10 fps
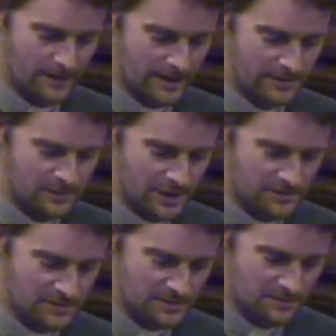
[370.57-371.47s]
and it
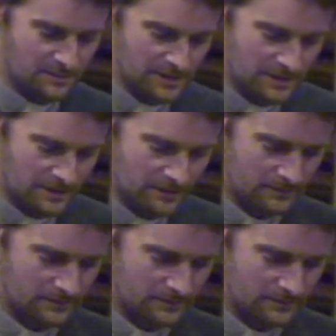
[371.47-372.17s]
changes the meaning.